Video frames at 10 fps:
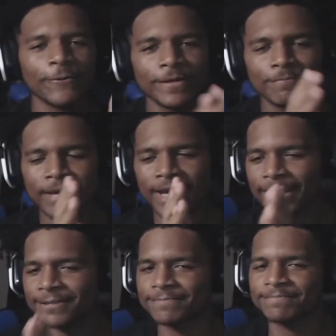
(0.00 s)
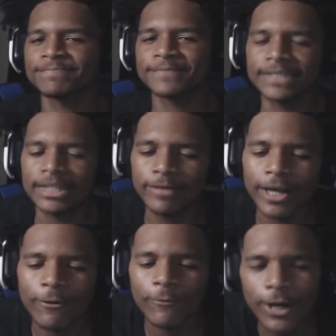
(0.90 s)
We back. Today we
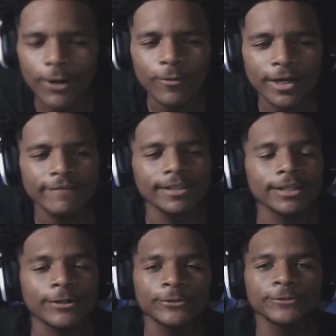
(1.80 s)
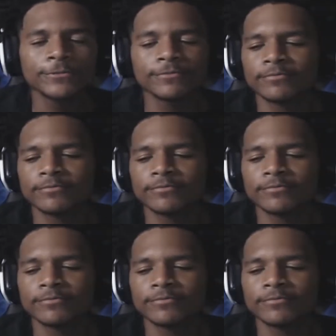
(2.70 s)
got Rod Wave alone.